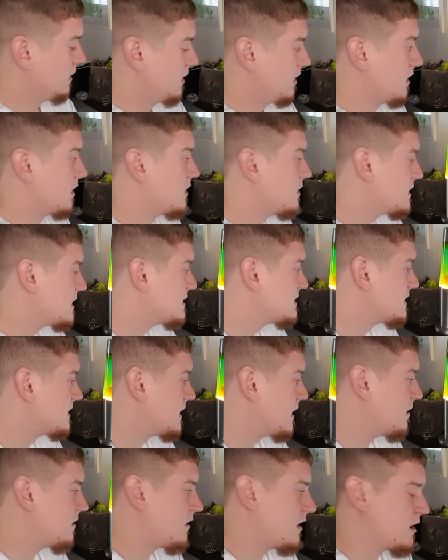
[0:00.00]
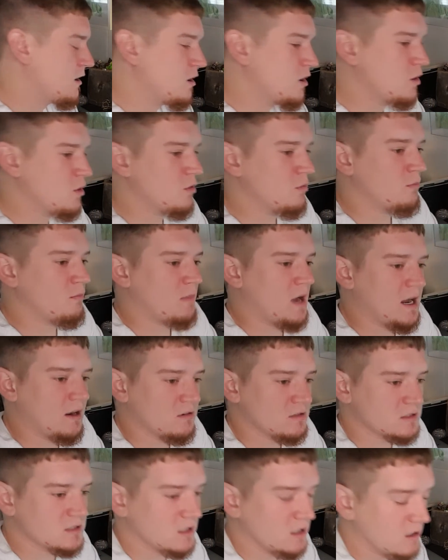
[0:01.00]
Links together. I know
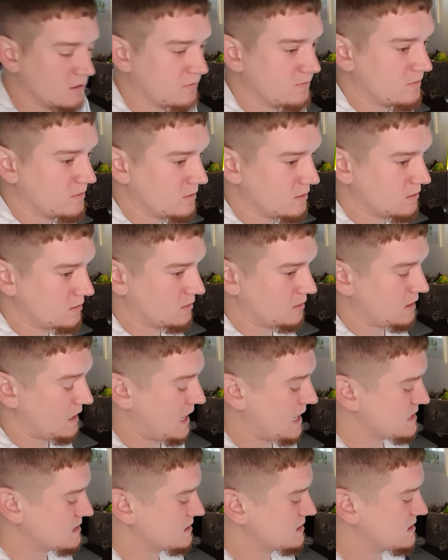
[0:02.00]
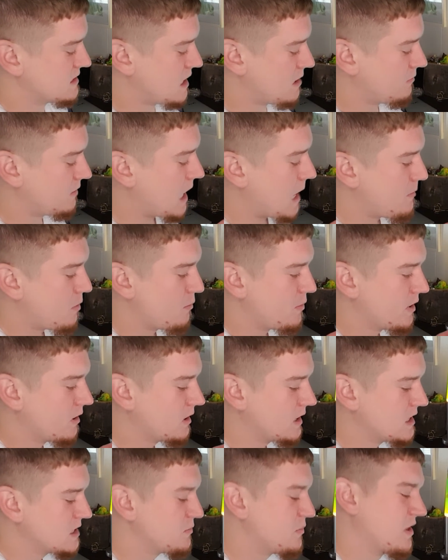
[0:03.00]
Microsoft has the same
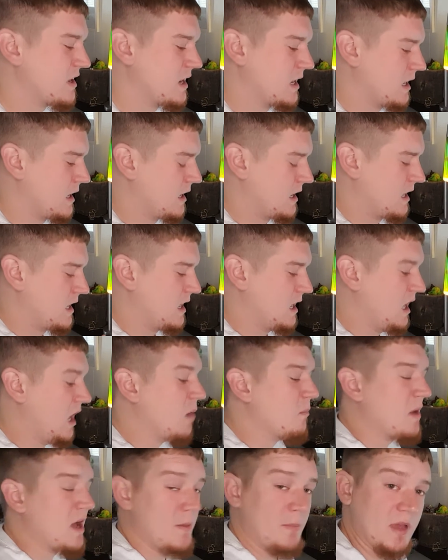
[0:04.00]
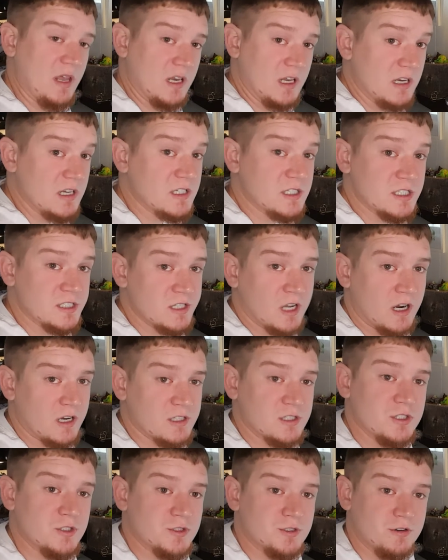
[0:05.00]
capabilities, but in my opinion, it's just not
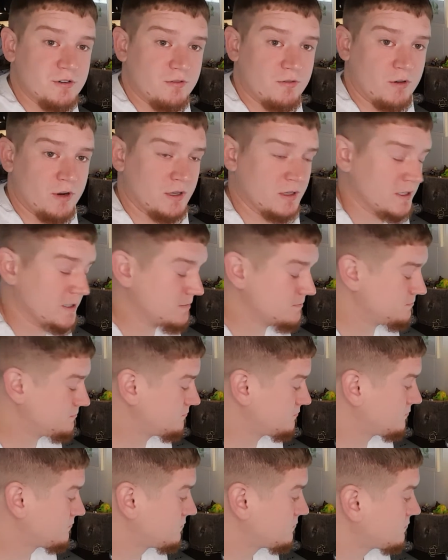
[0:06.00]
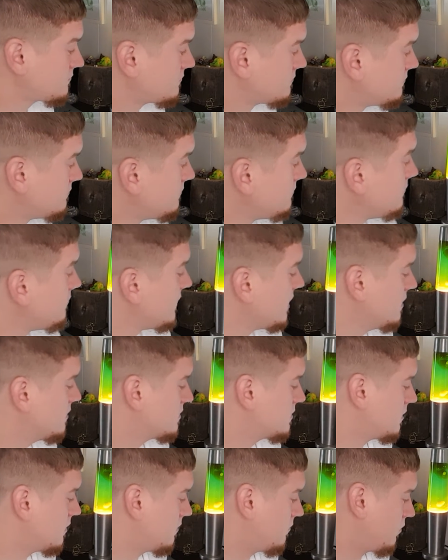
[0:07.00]
as user friendly.
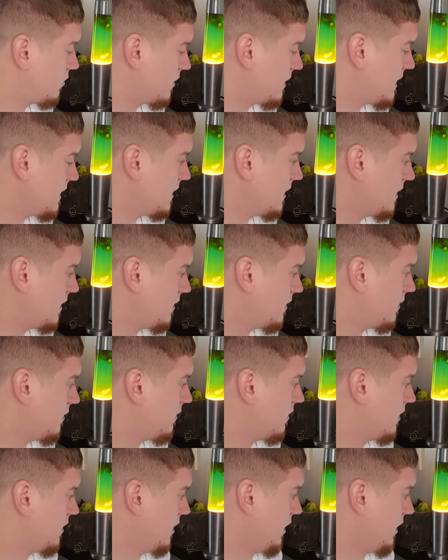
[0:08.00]
So we're in here.